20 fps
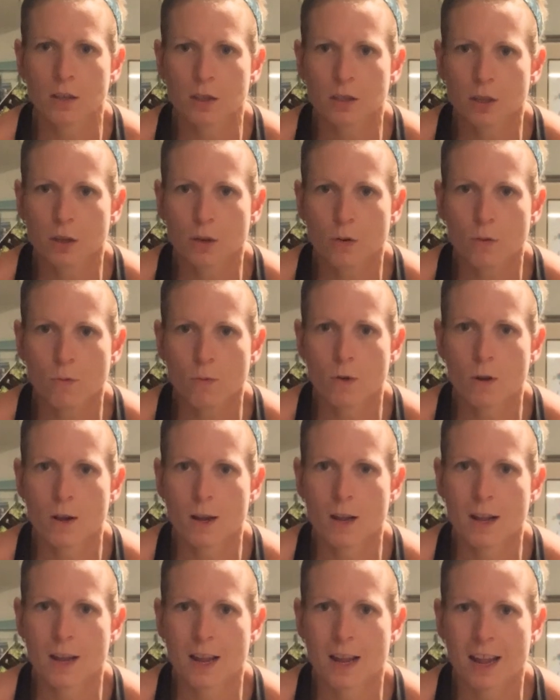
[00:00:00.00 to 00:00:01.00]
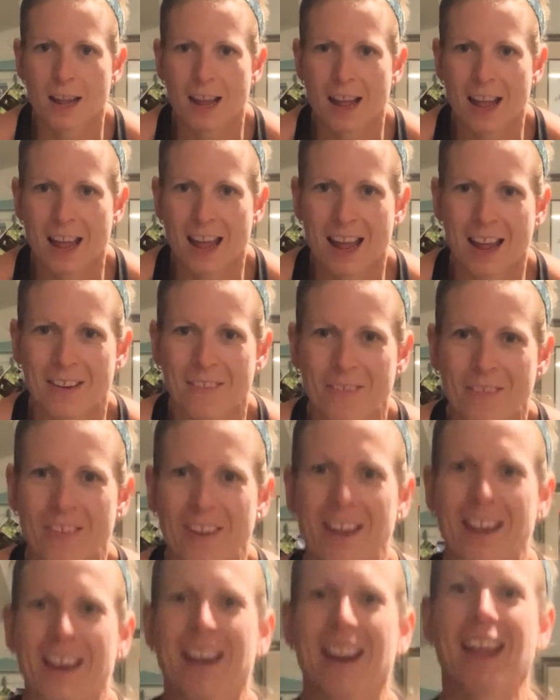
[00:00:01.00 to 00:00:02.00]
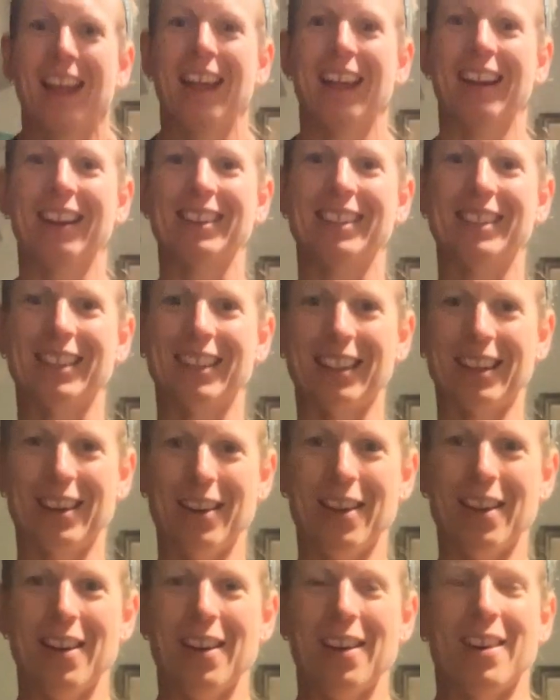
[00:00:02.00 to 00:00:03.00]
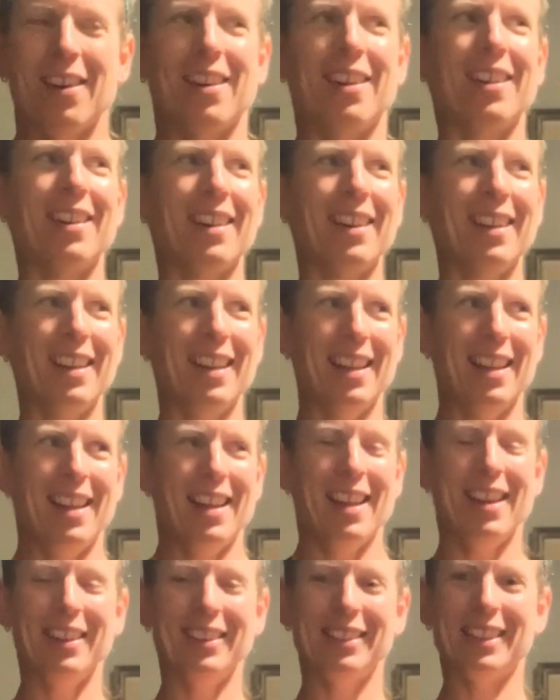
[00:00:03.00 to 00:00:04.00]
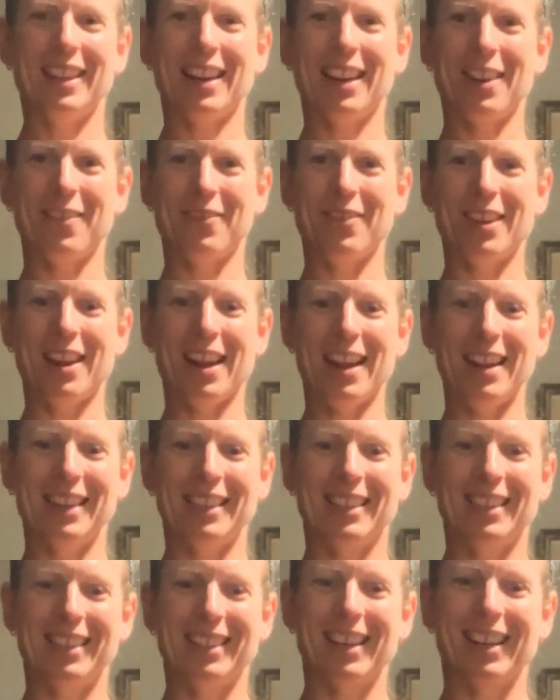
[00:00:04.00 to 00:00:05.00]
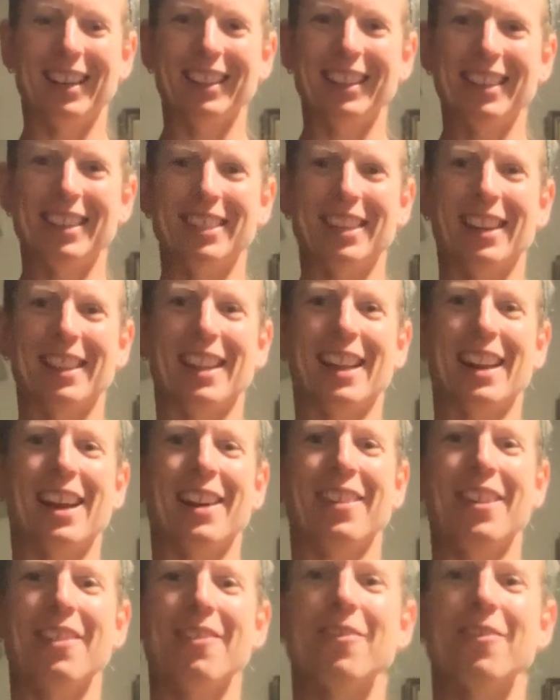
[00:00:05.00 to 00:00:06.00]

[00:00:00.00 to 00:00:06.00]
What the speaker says: 2, and 1. Excellent. Oh, sitting up nice and tall. Let's shake that out. We have